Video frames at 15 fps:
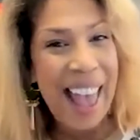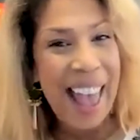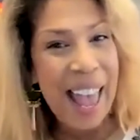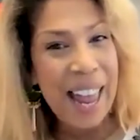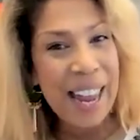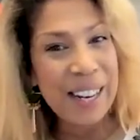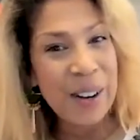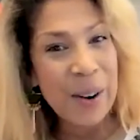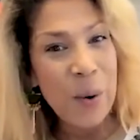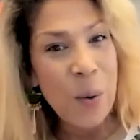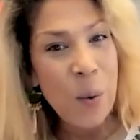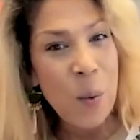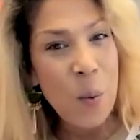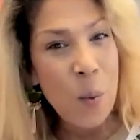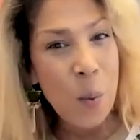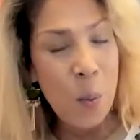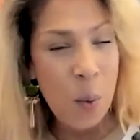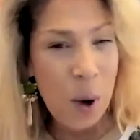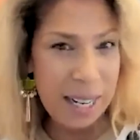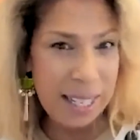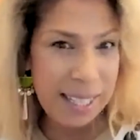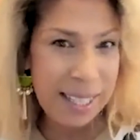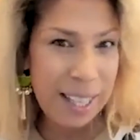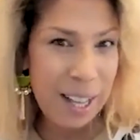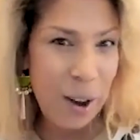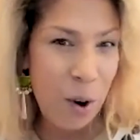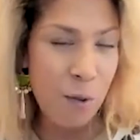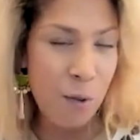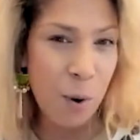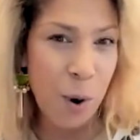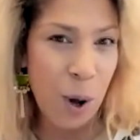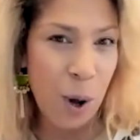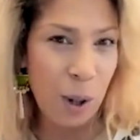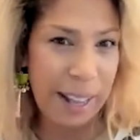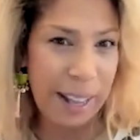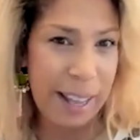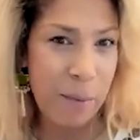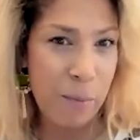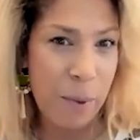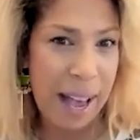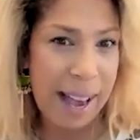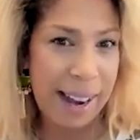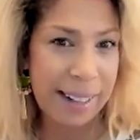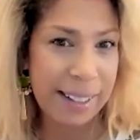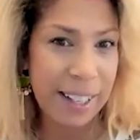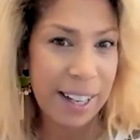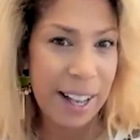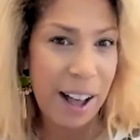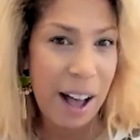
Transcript: And what's the overall impact